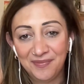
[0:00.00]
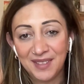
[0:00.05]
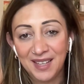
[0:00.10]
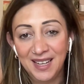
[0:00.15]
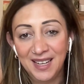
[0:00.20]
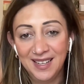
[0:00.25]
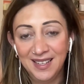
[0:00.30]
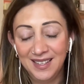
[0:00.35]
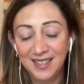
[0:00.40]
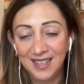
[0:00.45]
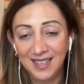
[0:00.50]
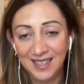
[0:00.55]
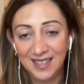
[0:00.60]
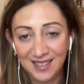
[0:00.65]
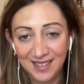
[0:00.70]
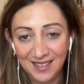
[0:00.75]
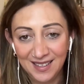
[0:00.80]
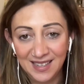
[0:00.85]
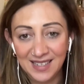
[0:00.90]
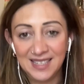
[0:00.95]

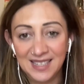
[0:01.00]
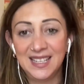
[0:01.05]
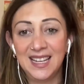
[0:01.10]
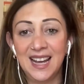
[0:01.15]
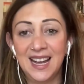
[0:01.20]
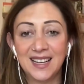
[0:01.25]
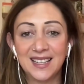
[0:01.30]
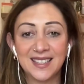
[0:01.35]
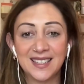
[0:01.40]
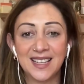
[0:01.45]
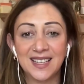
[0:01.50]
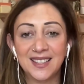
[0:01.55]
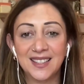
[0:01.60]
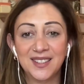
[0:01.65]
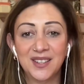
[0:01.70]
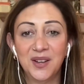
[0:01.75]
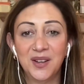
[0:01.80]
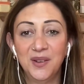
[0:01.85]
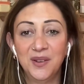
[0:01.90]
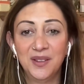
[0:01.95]
in easy access.
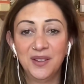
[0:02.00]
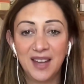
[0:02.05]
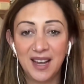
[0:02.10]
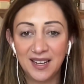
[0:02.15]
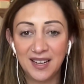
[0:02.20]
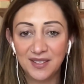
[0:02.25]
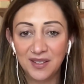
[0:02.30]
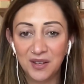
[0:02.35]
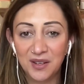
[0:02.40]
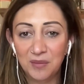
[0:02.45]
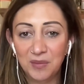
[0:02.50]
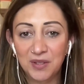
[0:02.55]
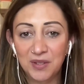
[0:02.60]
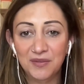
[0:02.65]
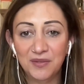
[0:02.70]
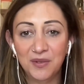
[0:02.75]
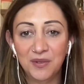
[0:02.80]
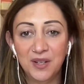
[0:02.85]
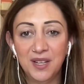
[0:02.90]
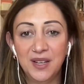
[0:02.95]
So that is an option
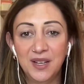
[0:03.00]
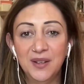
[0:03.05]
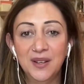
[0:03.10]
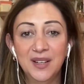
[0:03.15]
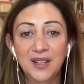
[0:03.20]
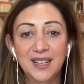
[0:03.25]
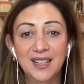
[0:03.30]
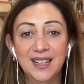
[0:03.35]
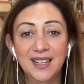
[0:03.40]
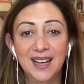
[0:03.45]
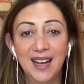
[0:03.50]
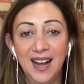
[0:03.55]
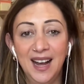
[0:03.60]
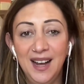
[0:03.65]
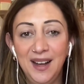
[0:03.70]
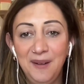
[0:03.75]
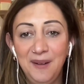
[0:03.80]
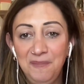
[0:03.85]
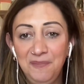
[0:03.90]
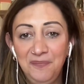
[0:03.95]
for you.
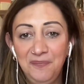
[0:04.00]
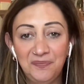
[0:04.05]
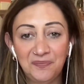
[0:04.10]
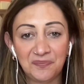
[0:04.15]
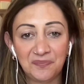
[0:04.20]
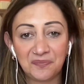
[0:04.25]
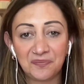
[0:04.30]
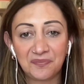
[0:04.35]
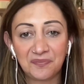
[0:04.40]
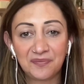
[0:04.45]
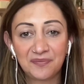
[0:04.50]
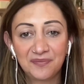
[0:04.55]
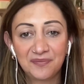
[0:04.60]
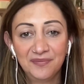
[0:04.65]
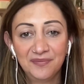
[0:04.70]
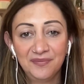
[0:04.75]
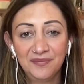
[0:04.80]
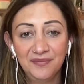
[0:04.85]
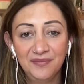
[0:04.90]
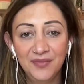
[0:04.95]

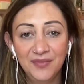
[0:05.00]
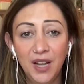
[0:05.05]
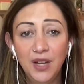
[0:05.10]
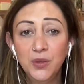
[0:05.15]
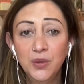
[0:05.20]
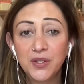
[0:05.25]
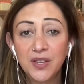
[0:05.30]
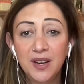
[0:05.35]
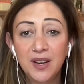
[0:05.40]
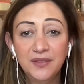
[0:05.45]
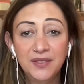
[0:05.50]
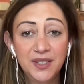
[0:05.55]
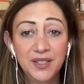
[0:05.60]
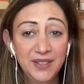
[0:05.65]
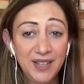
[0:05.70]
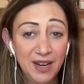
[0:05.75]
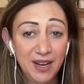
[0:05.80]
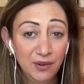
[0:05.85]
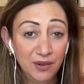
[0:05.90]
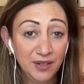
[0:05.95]
I also love
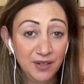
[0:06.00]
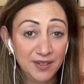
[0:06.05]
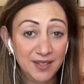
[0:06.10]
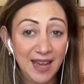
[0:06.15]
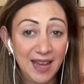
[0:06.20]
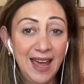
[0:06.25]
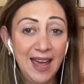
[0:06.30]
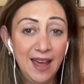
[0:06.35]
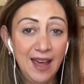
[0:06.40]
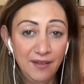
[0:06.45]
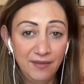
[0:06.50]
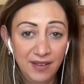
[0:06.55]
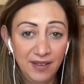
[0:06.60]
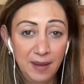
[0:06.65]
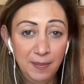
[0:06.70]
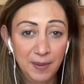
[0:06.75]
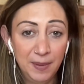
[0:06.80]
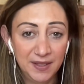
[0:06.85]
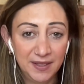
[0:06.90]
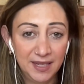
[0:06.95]
doTERRA's Air
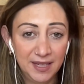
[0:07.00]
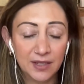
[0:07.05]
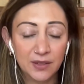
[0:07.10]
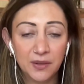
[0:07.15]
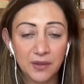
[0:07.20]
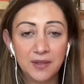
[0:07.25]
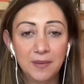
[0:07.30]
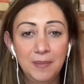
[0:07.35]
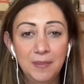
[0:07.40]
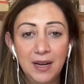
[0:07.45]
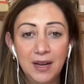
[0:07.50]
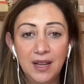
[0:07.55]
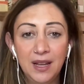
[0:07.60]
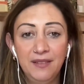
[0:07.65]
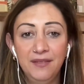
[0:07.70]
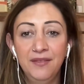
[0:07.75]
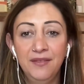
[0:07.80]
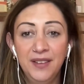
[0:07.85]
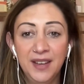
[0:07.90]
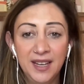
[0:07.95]
Vapor Stick. So it's a bit
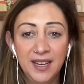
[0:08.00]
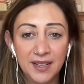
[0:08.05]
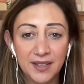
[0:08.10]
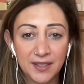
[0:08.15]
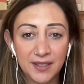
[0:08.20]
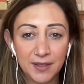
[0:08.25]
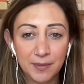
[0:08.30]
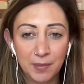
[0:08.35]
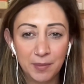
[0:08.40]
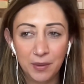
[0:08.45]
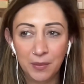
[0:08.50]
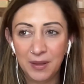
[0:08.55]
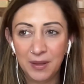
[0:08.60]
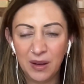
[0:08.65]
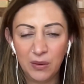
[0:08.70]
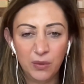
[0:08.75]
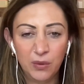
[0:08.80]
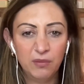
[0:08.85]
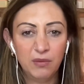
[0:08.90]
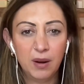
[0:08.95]
like Vicks, but
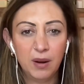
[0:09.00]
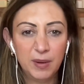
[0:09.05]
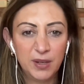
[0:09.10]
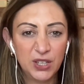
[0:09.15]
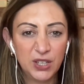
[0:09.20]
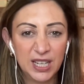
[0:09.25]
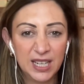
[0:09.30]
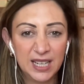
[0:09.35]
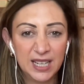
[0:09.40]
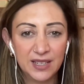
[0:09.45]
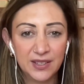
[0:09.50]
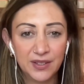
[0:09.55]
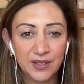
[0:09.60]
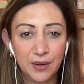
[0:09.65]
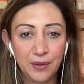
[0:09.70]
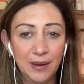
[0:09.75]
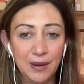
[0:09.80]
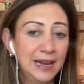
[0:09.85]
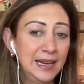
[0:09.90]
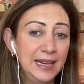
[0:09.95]
without all the rubbish in it.
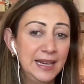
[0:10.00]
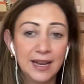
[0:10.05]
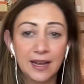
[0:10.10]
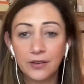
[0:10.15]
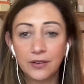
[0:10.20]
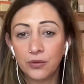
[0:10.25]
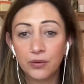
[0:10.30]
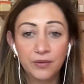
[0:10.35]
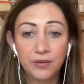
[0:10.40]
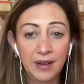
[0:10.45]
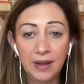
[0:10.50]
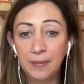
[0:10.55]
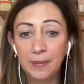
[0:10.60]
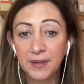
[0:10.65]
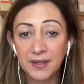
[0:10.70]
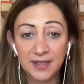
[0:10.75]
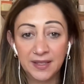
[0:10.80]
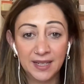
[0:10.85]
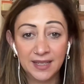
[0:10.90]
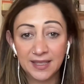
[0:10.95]
So any natural vapor
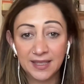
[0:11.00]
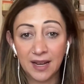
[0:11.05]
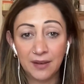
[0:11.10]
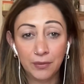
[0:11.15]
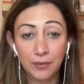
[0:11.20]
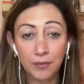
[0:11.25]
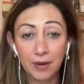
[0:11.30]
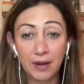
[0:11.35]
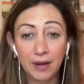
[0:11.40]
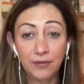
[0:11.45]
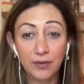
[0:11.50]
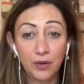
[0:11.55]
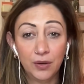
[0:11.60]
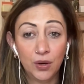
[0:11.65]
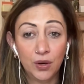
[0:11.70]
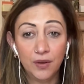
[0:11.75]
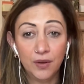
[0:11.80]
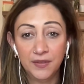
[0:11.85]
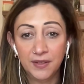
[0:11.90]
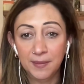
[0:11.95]
stick to have around for
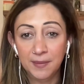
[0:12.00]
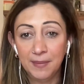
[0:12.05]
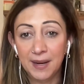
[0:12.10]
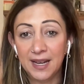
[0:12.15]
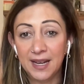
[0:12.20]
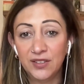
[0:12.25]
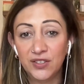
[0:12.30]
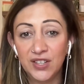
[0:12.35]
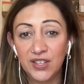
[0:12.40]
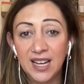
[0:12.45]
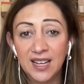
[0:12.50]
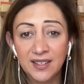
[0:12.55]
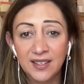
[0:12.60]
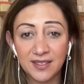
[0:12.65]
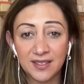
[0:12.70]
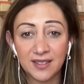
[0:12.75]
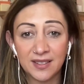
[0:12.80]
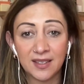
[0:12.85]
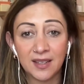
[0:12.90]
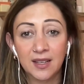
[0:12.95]
coughs and bad
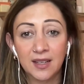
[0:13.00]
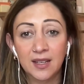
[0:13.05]
chests.